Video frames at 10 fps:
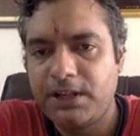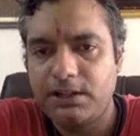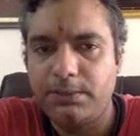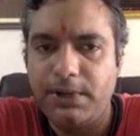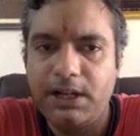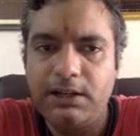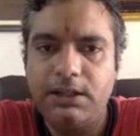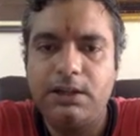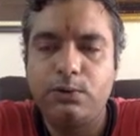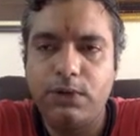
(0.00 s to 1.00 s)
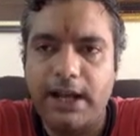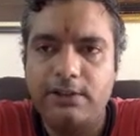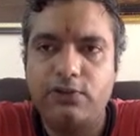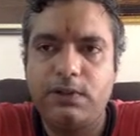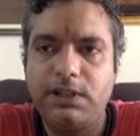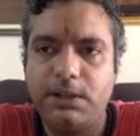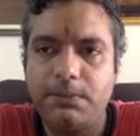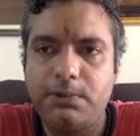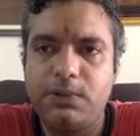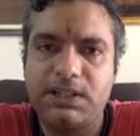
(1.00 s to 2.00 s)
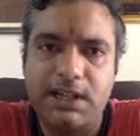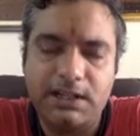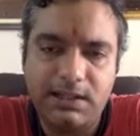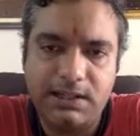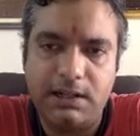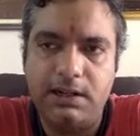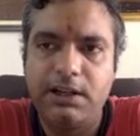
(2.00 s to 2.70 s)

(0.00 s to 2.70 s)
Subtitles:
The bulk would actually come to a standstill.